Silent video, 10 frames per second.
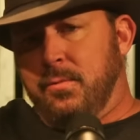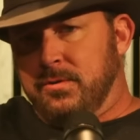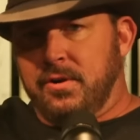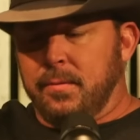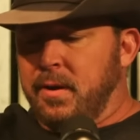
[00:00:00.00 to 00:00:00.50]
We're
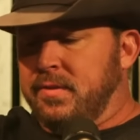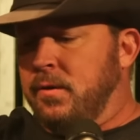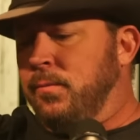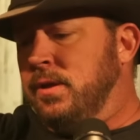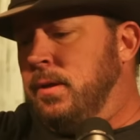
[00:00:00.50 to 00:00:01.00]
going to talk about
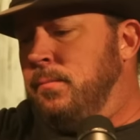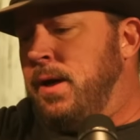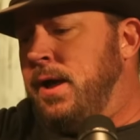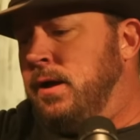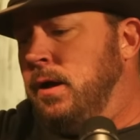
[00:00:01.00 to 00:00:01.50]
that when we come
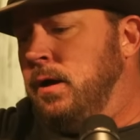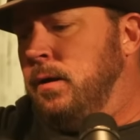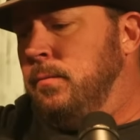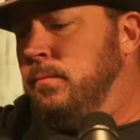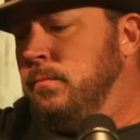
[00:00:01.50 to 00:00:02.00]
back.
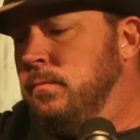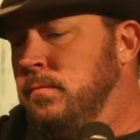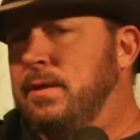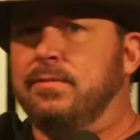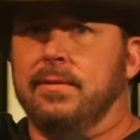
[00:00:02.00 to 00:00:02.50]

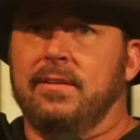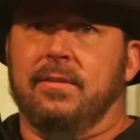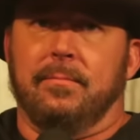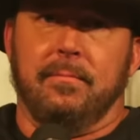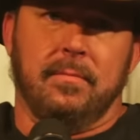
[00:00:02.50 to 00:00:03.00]
That's
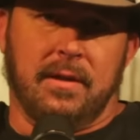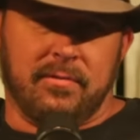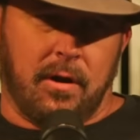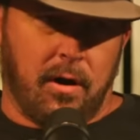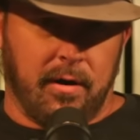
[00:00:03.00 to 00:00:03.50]

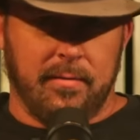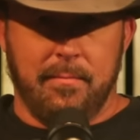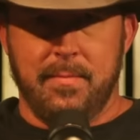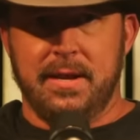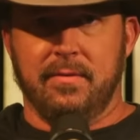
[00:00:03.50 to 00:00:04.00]
the heart
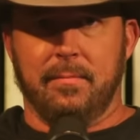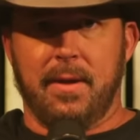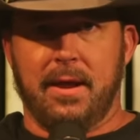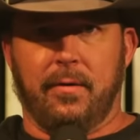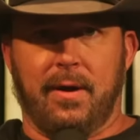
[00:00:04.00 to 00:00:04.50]
and meat of the
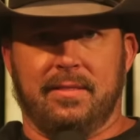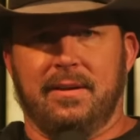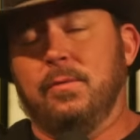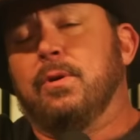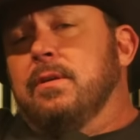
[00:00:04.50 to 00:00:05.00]
matter right there.
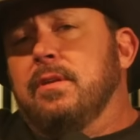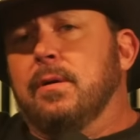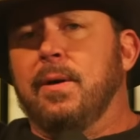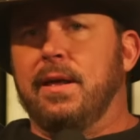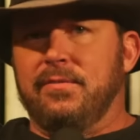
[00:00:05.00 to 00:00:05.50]
And then we're going to
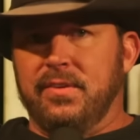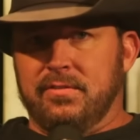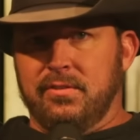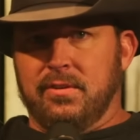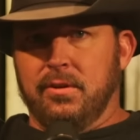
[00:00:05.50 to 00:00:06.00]
talk about how to
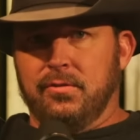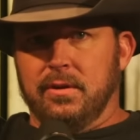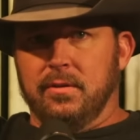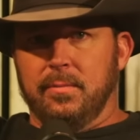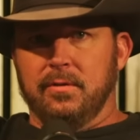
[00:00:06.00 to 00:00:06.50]
fix this country a
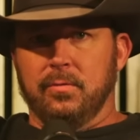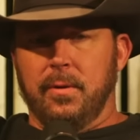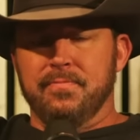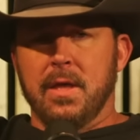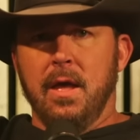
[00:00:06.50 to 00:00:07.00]
little bit as well.